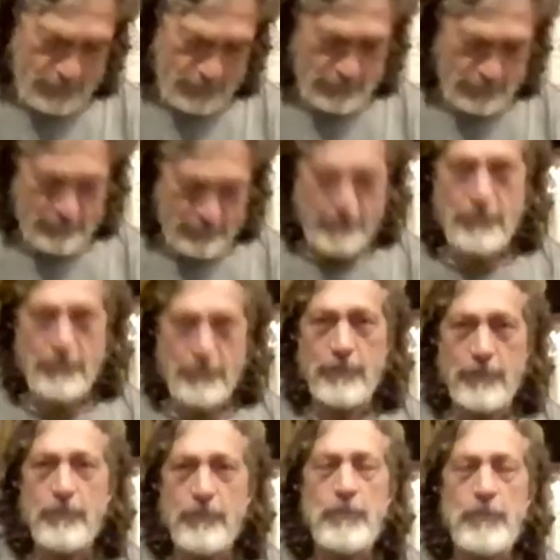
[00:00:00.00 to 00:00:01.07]

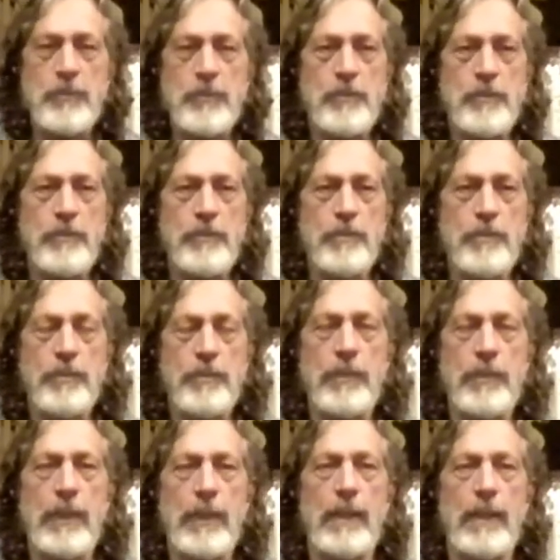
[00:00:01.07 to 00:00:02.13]

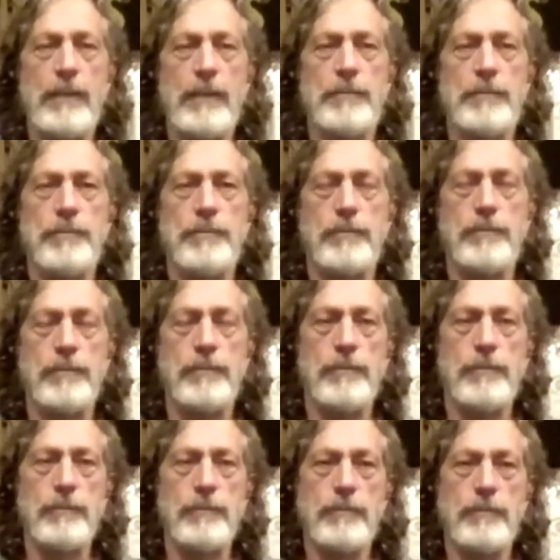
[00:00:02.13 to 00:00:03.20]

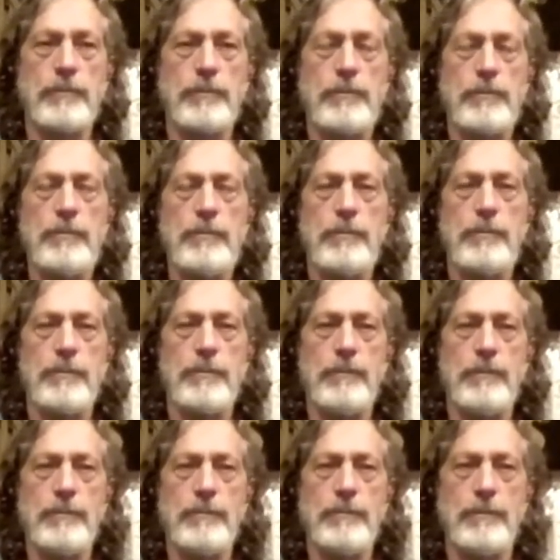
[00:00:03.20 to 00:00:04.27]

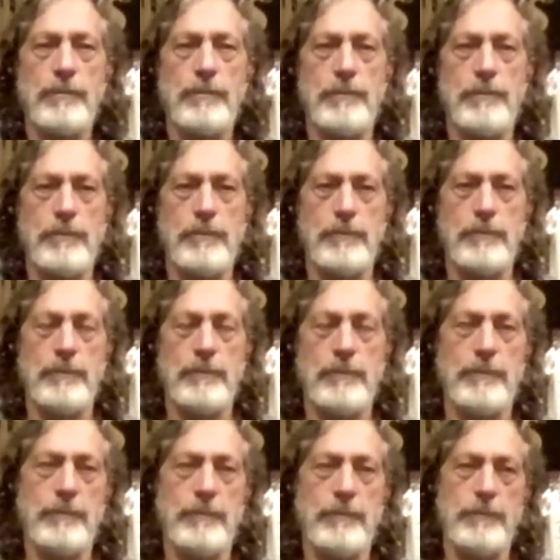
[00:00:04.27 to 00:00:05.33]

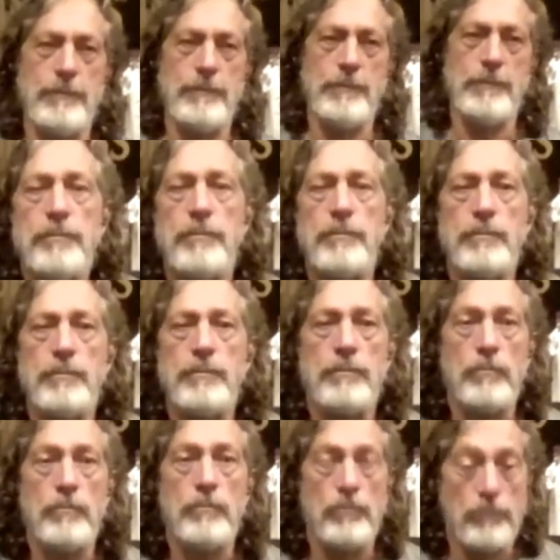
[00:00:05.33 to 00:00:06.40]

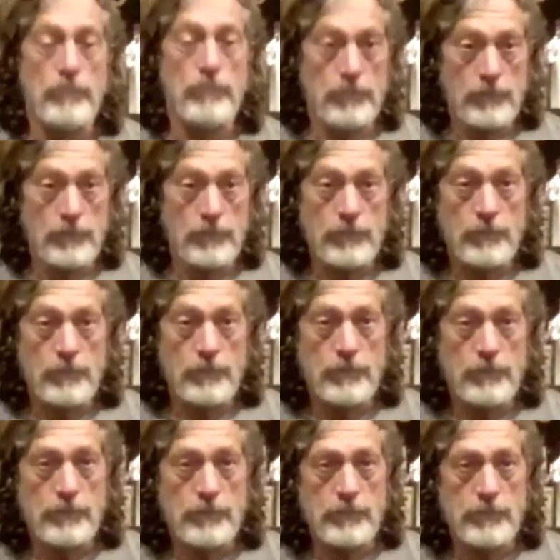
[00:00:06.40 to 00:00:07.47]

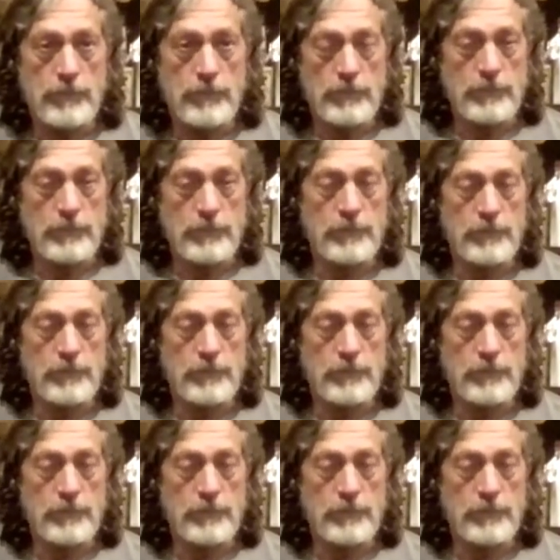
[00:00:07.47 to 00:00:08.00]
The person shown says nothing.